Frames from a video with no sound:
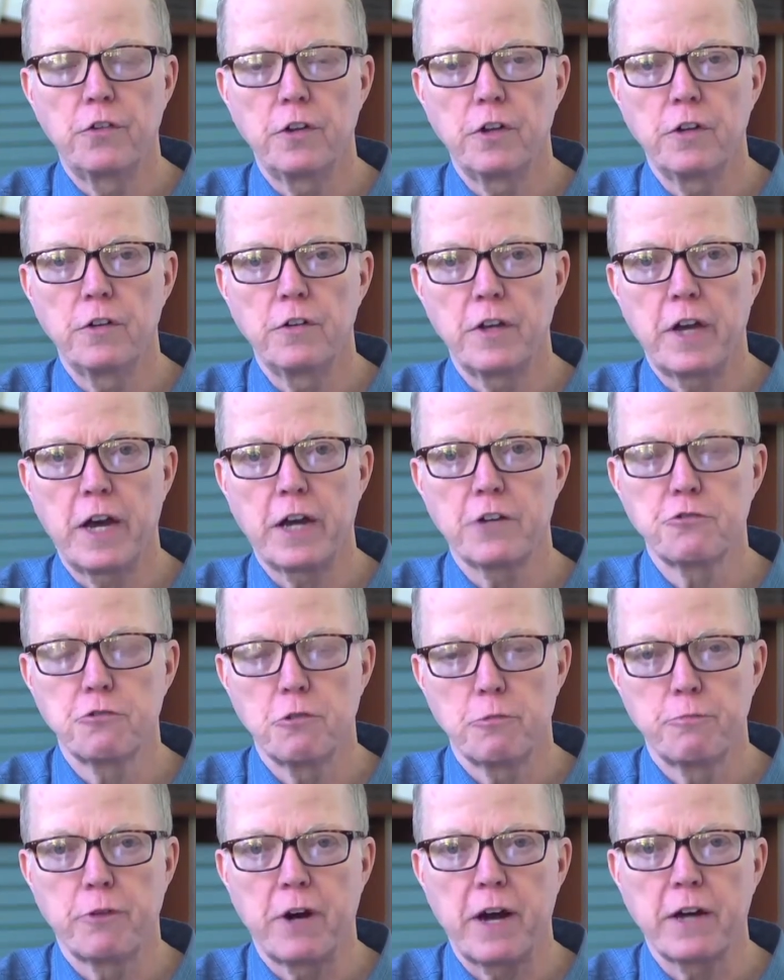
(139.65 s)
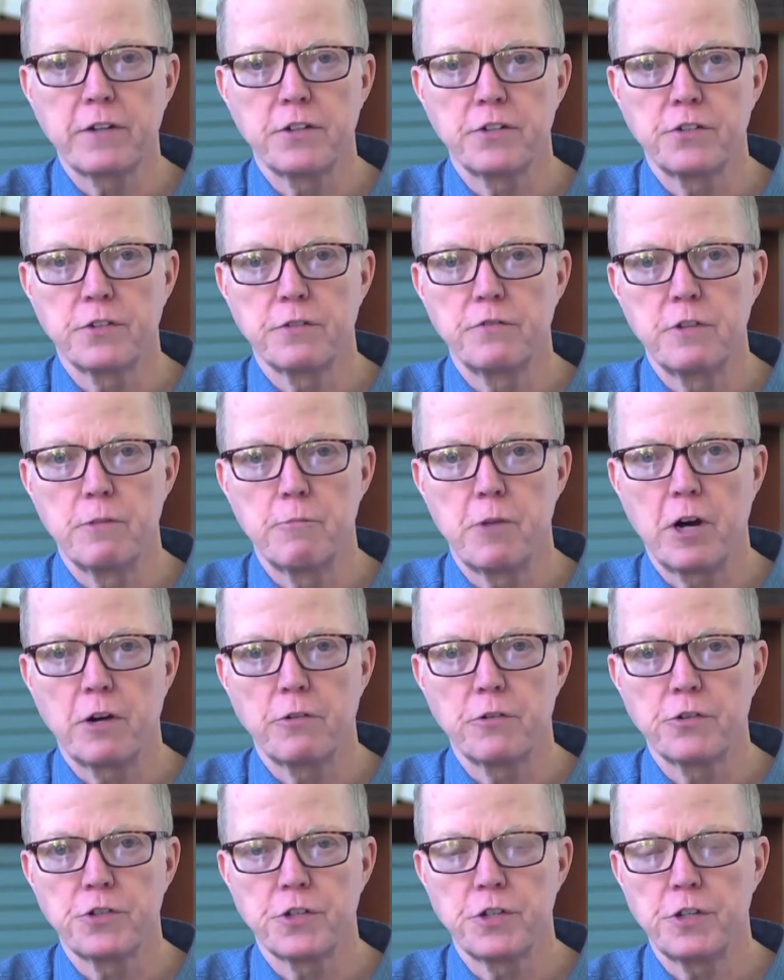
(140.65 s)
in the actual practice of
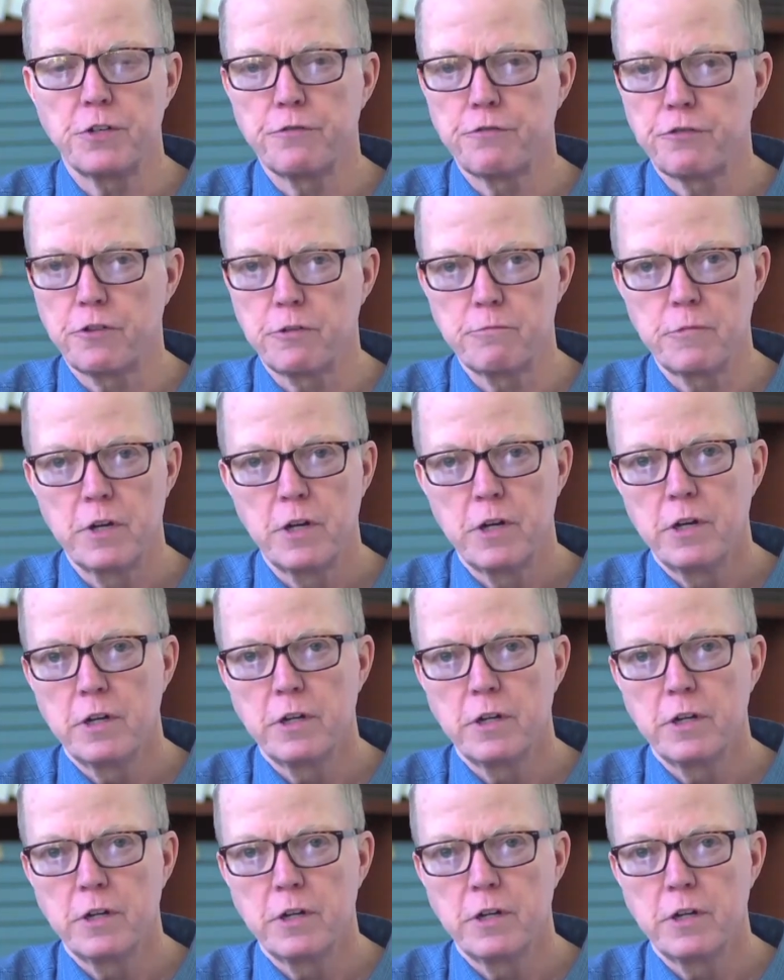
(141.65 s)
democracy from